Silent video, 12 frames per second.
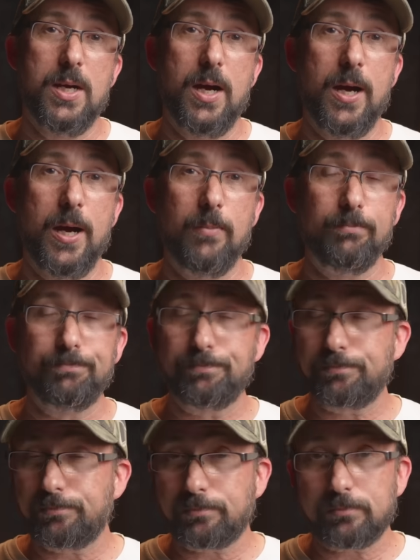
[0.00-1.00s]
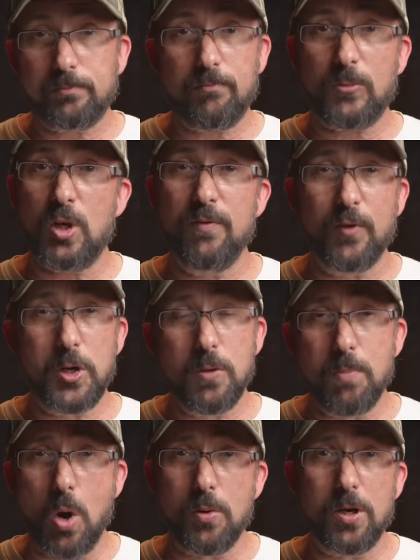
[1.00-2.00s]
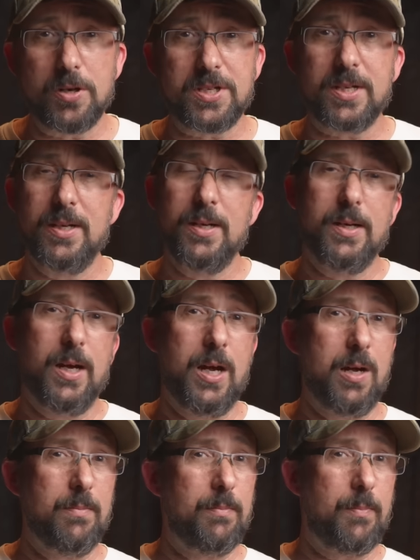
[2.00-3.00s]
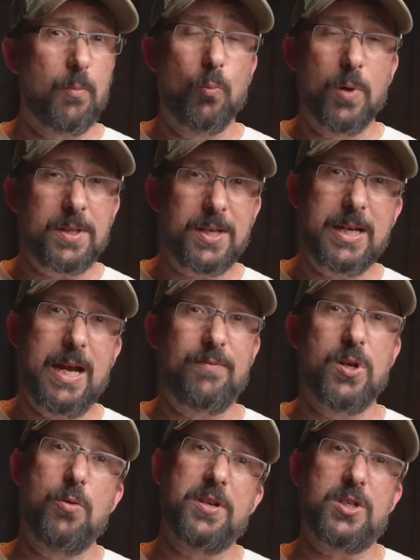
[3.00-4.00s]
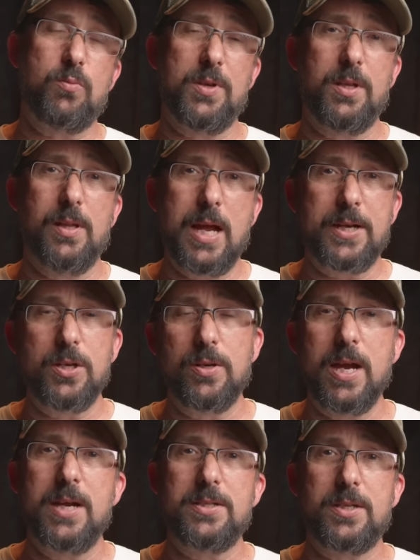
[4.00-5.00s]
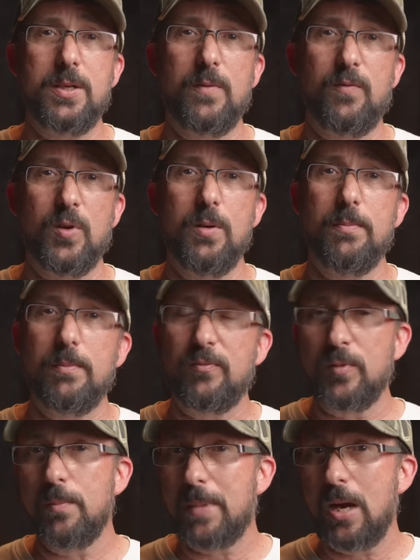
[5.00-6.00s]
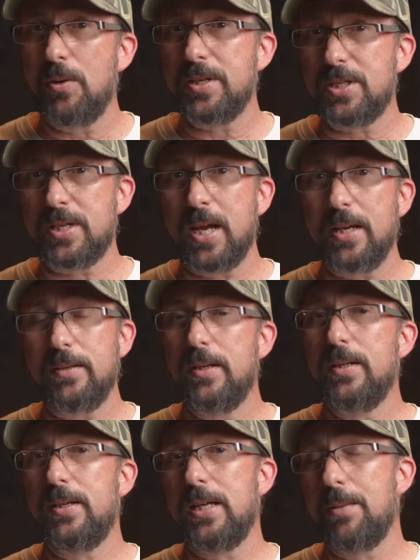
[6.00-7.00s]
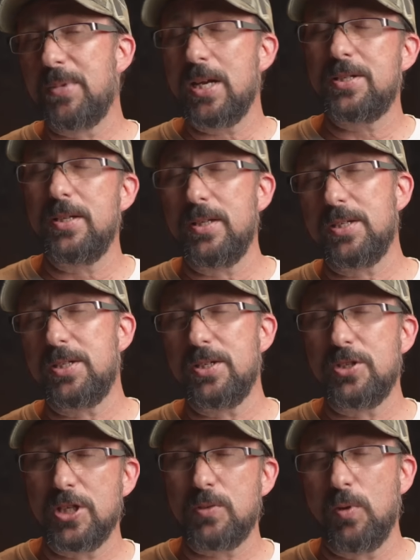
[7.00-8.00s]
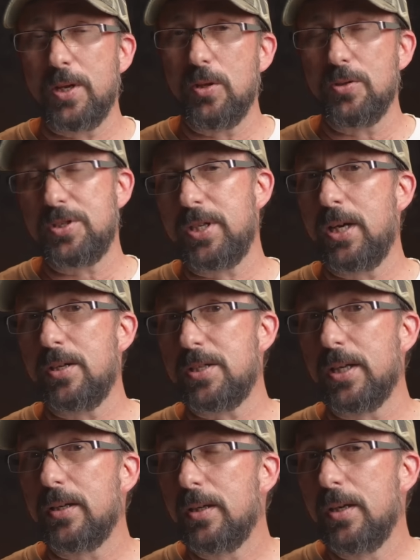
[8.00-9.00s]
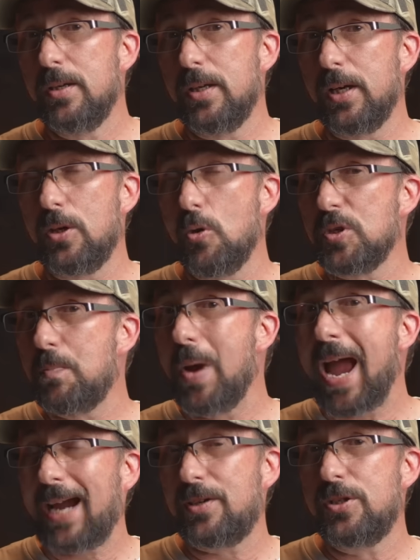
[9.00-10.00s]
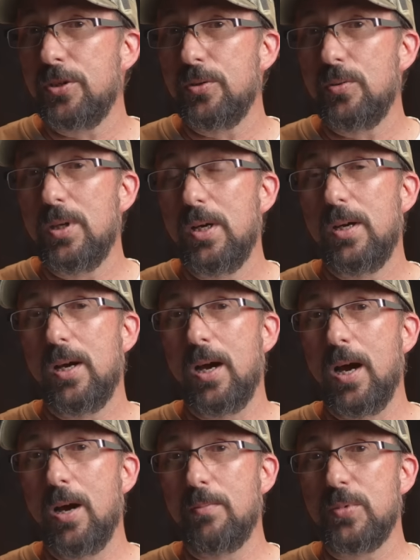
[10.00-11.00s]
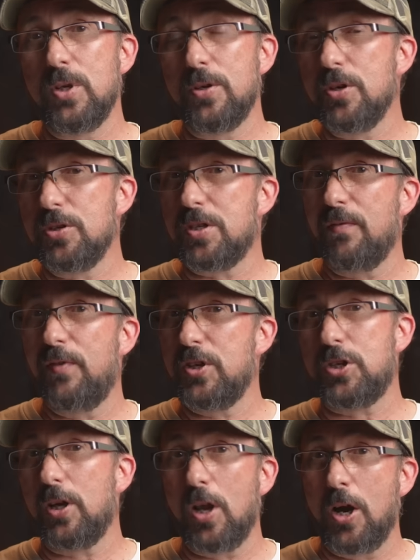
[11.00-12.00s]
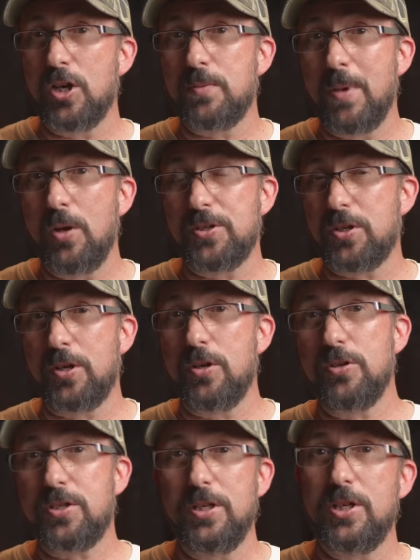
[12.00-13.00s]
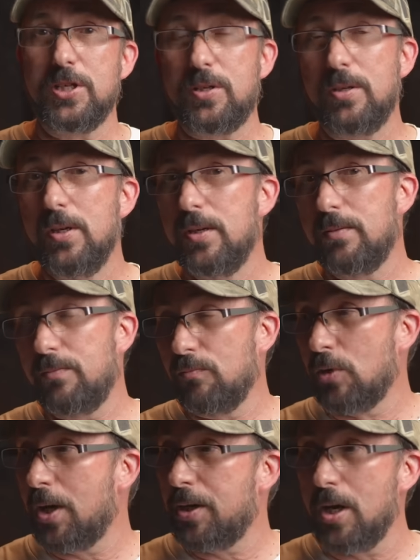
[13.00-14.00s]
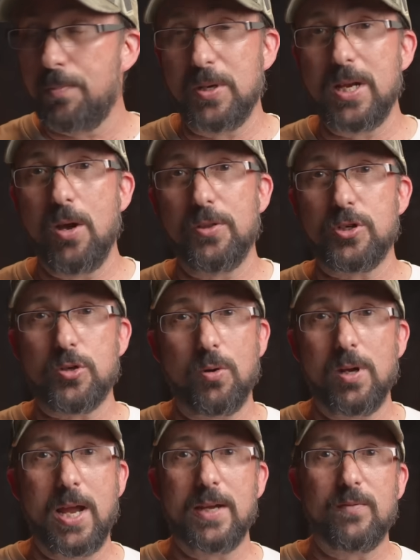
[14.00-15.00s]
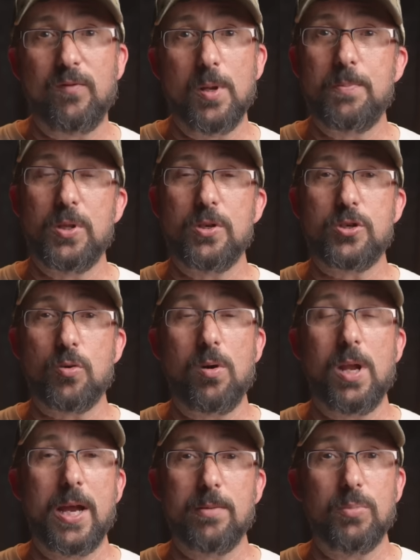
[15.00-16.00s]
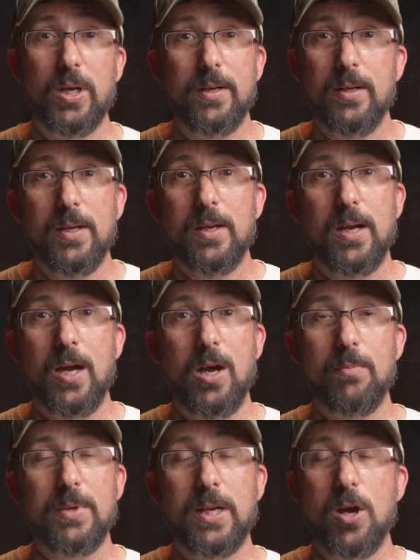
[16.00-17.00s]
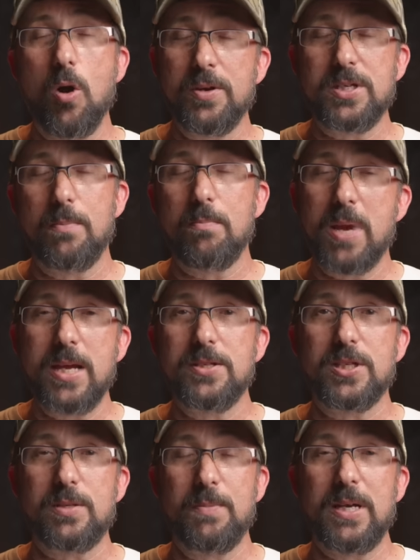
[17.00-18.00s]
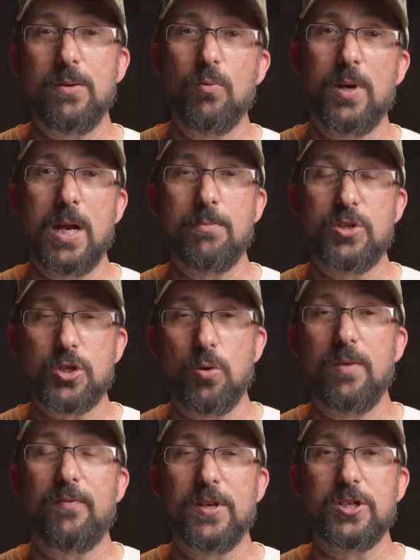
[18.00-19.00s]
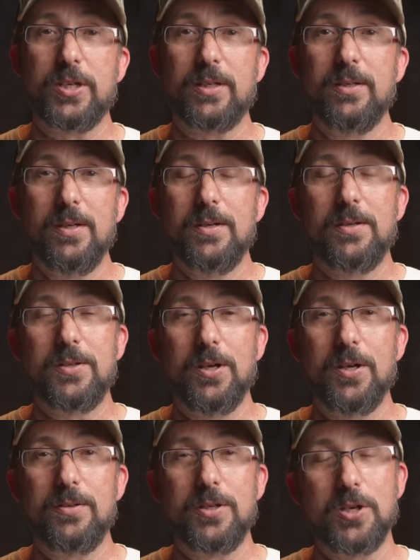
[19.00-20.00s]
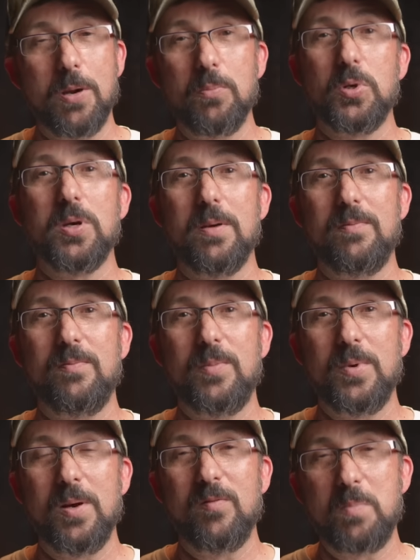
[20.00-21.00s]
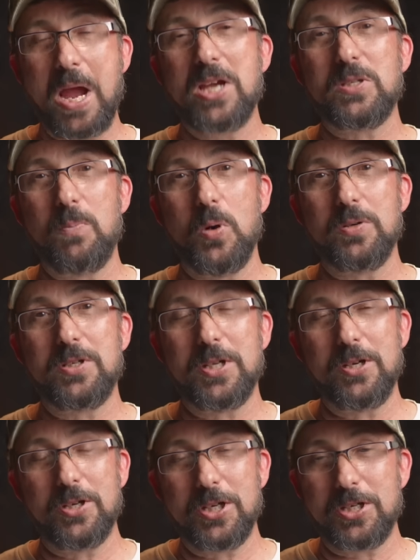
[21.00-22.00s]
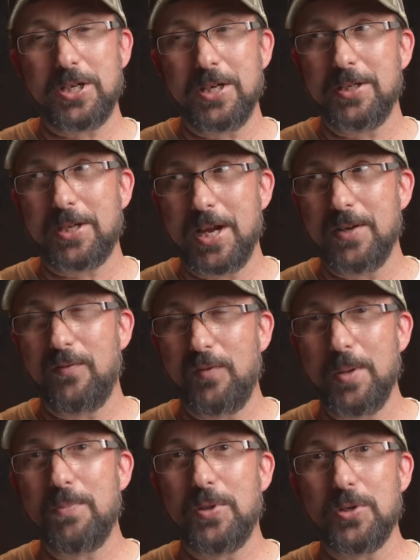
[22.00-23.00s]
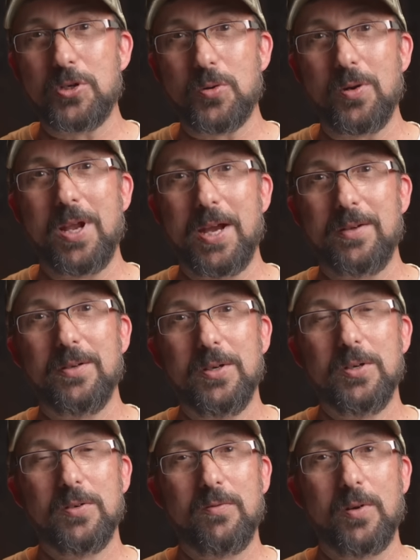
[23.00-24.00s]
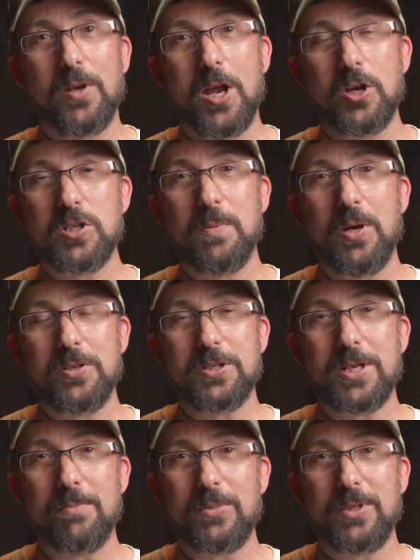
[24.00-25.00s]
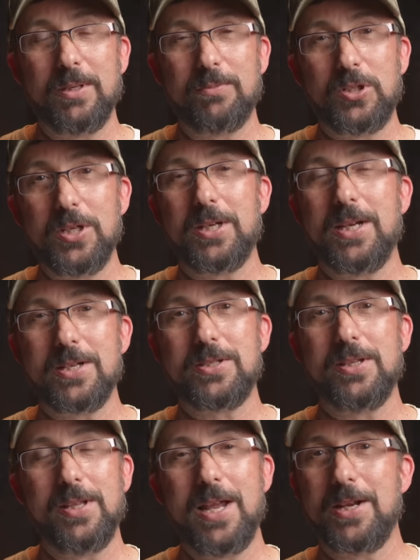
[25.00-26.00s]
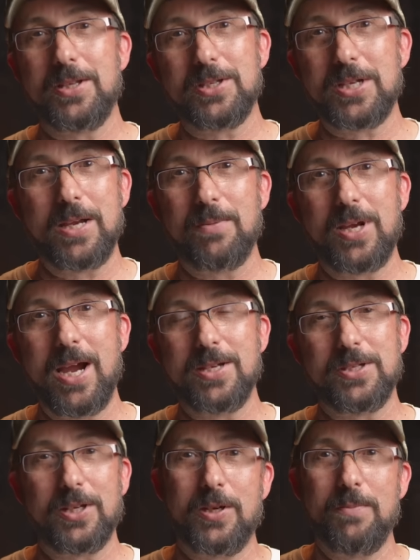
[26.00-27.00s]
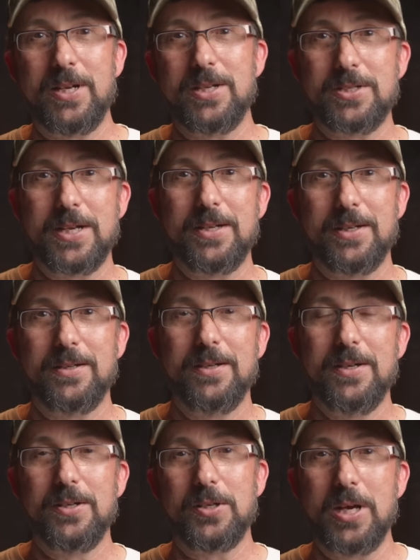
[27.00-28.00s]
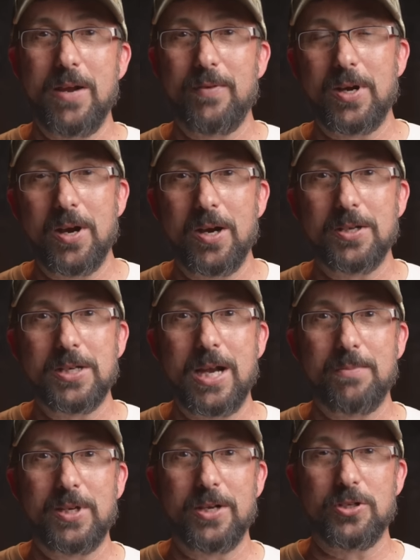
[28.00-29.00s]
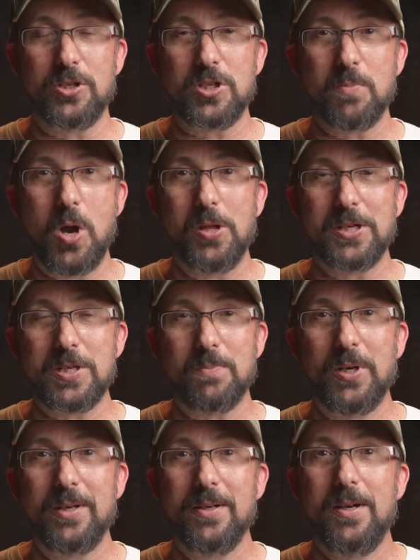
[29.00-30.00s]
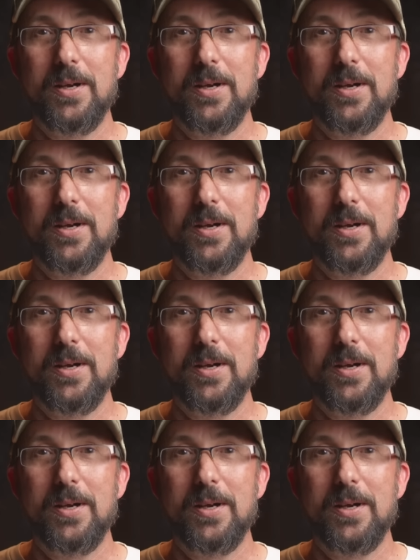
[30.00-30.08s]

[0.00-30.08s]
for you boaters, one thing I've noticed with a lot of you guys that are from out of state, and I'm guessing this is just one of those things that it goes back to you're used to fishing largemouth, so you're used to just running up and down the shoreline, flipping the shoreline. But it always amazes me when I'm shore fishing the number of bass boats that are just in kind of flipping the shoreline for largemouths. And I'm going to guess a lot of the same guys that come in and say that they're having a hard time catching smallies, but